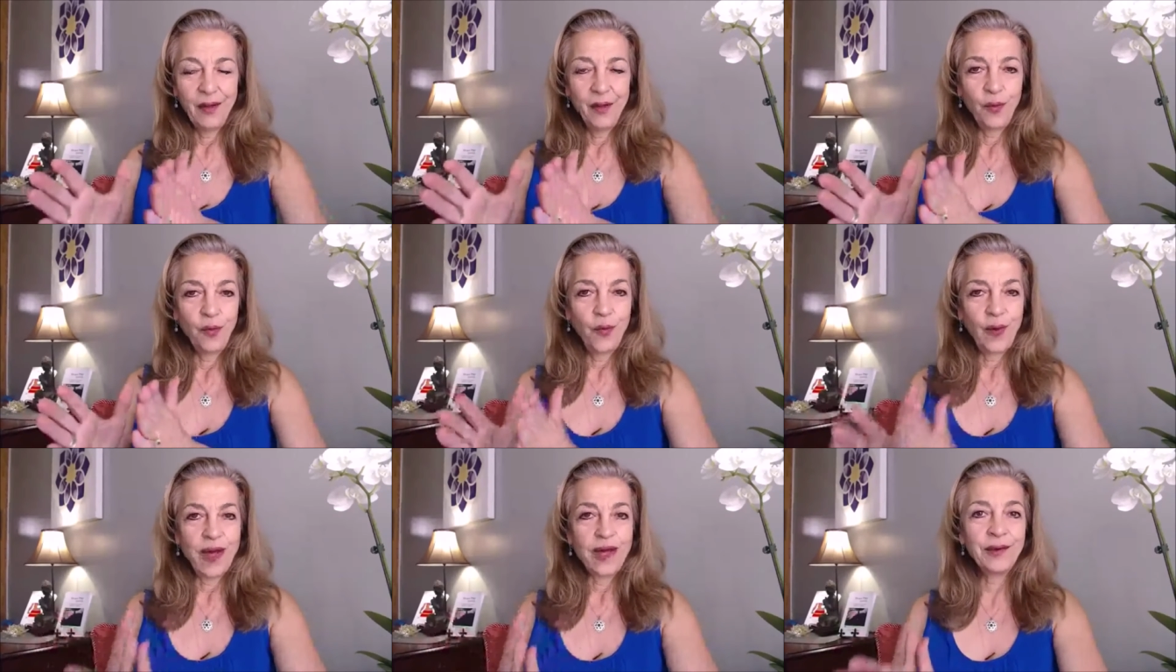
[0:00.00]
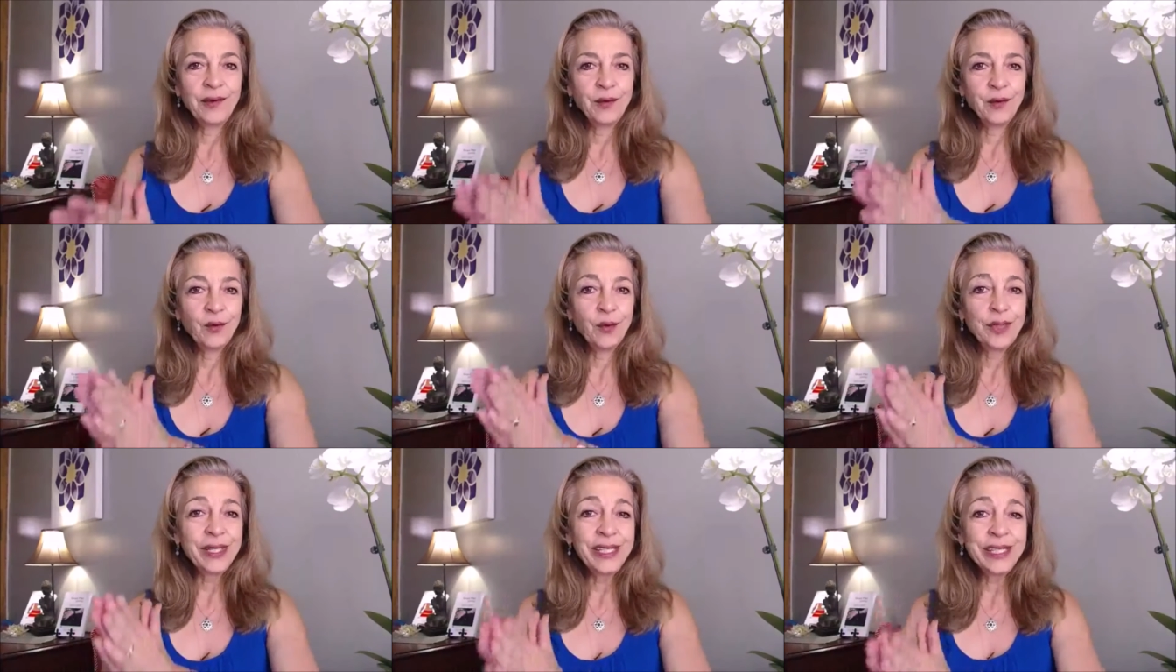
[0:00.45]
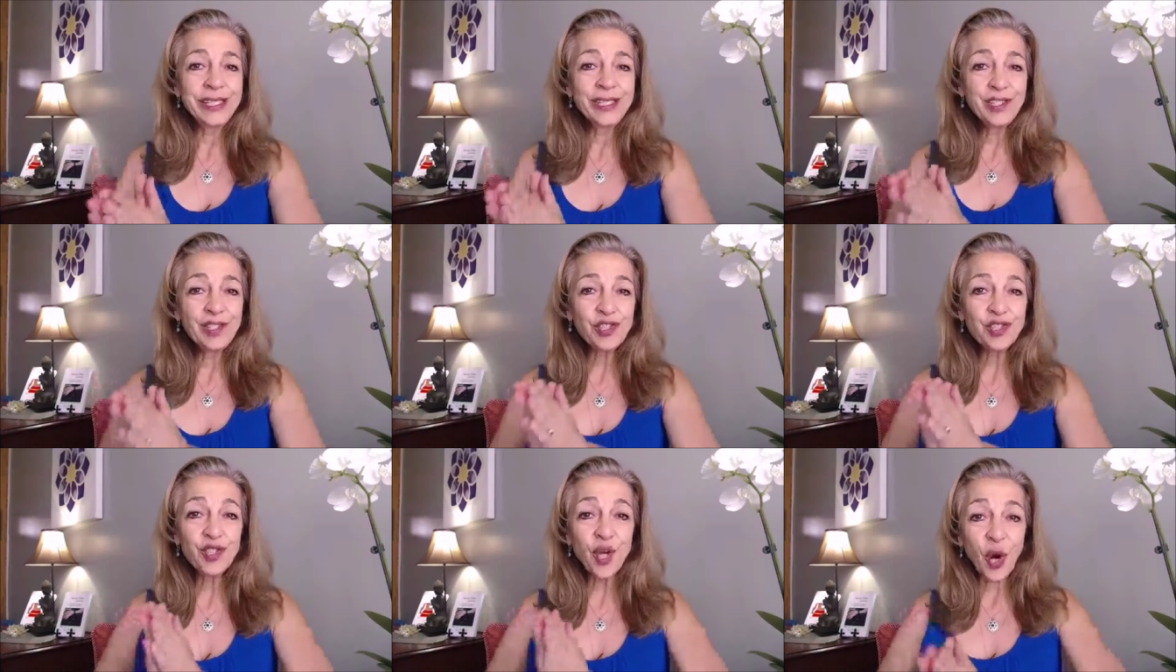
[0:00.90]
when we
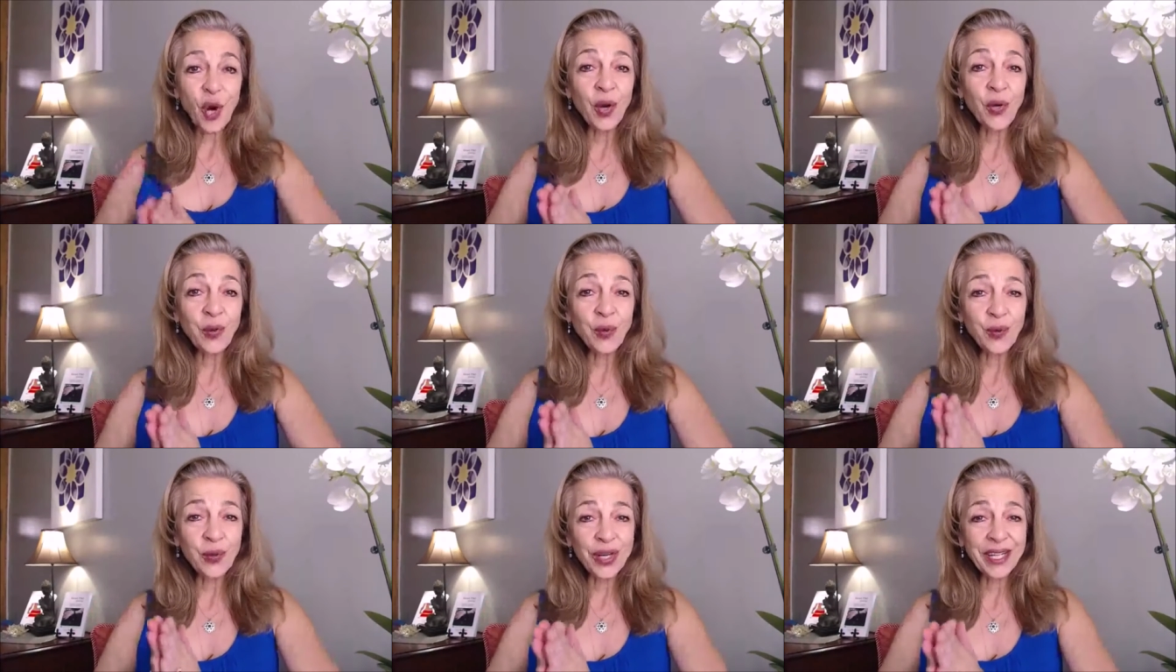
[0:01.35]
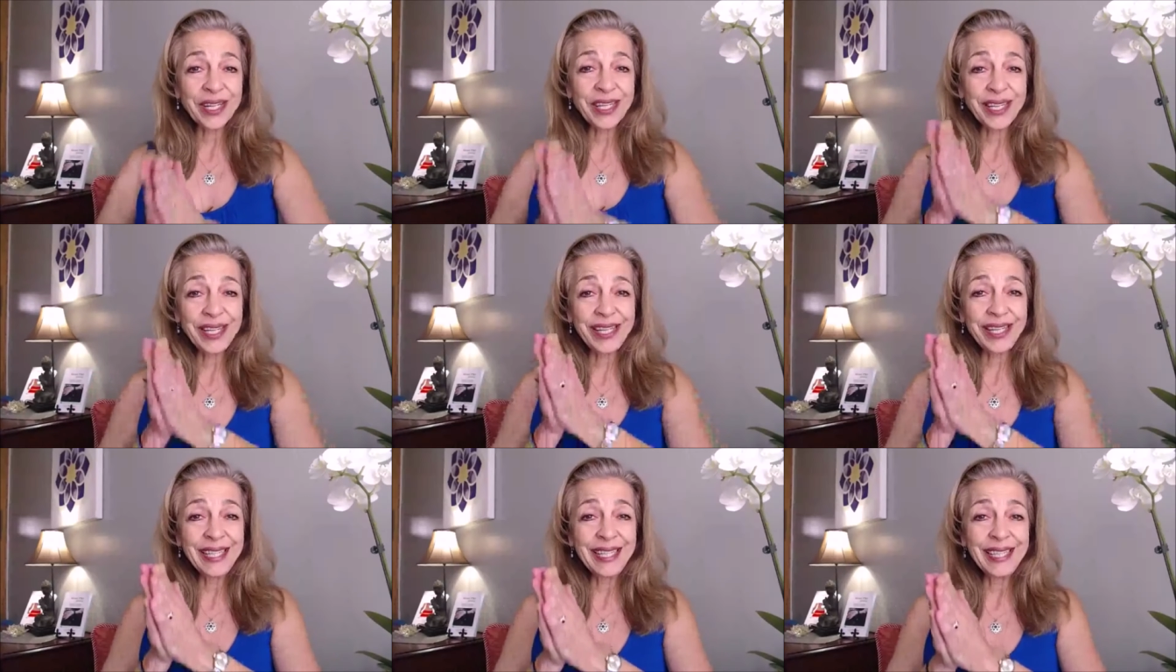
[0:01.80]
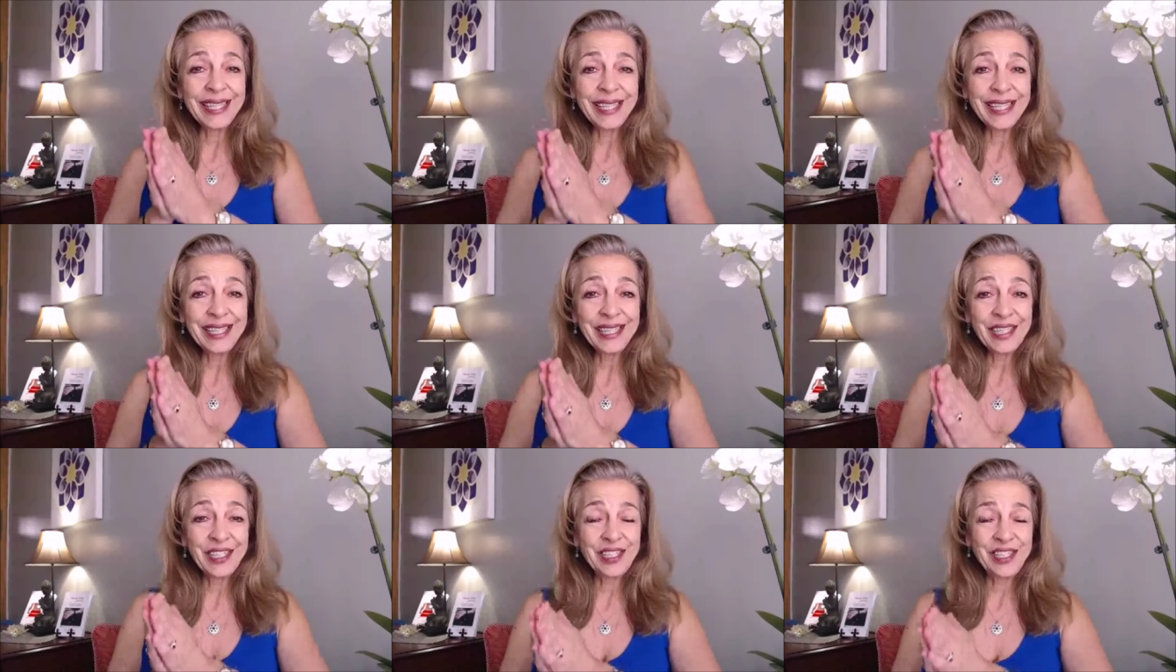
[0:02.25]
start
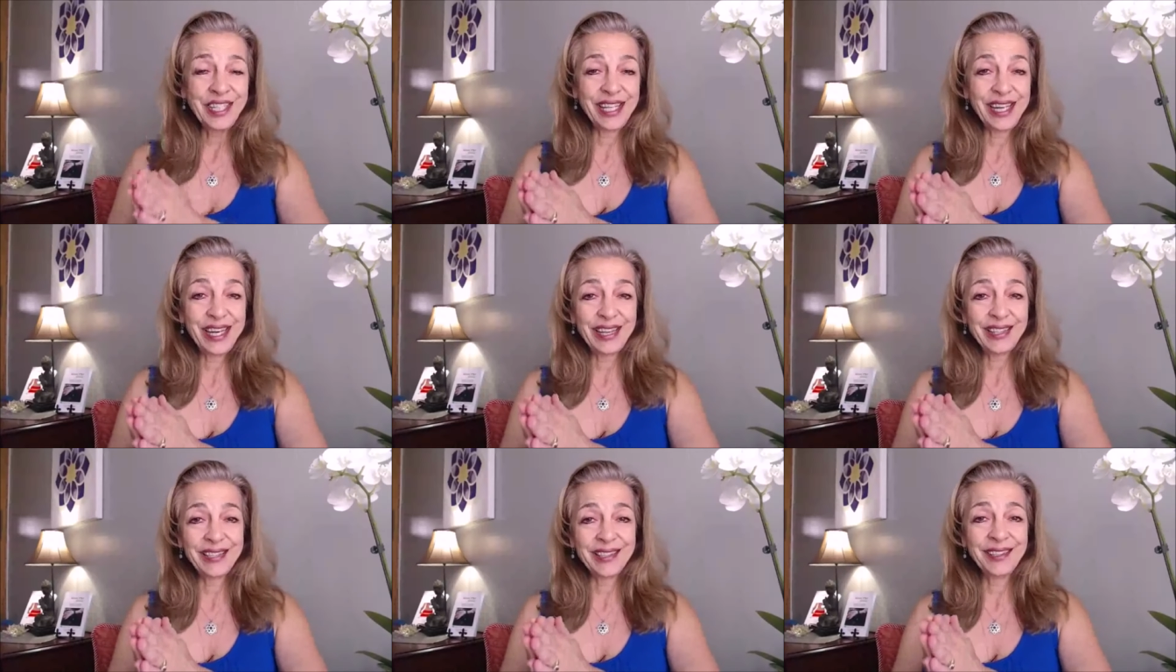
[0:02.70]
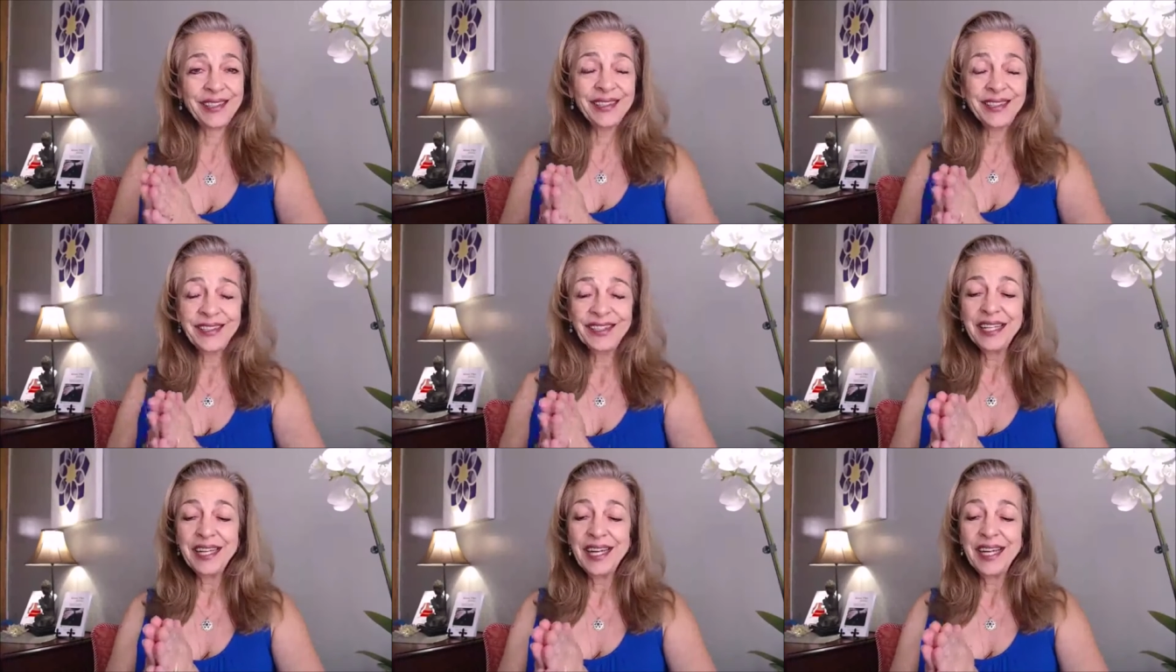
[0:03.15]
working together,